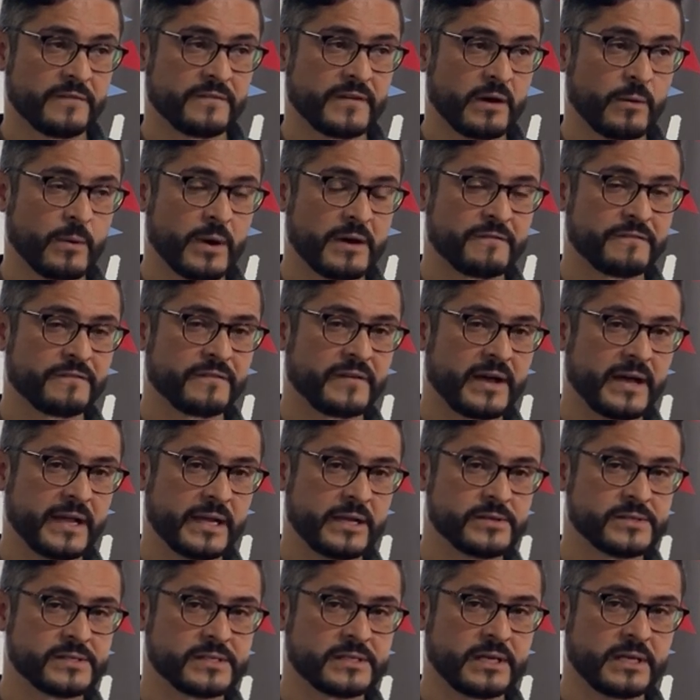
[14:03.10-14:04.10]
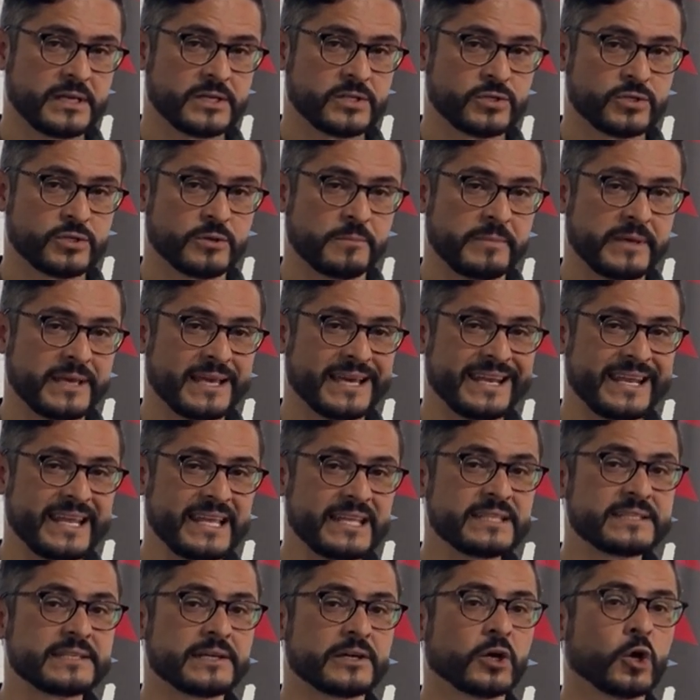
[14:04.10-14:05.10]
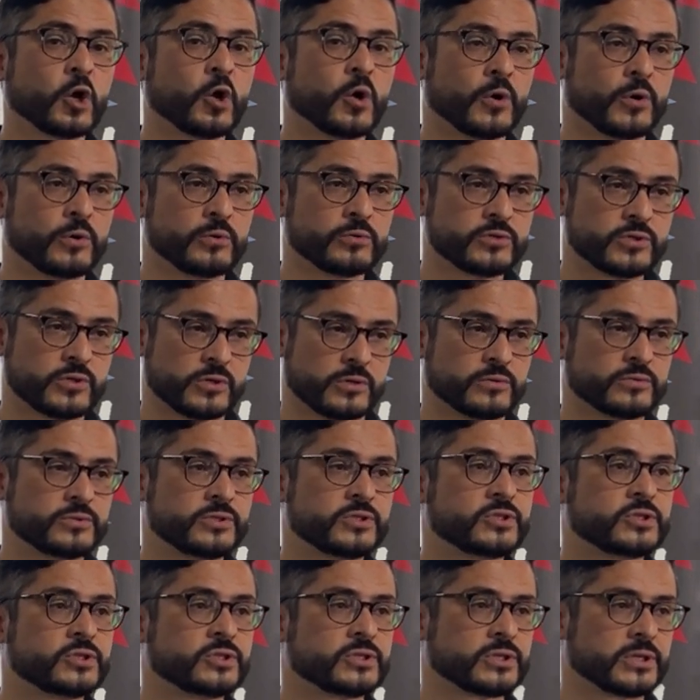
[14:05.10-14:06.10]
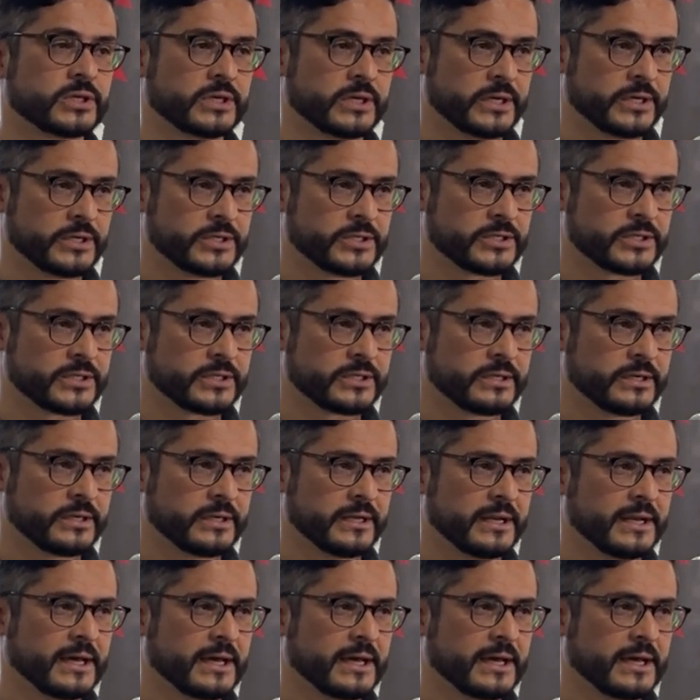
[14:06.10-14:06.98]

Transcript: One of our values here should be an intercultural church.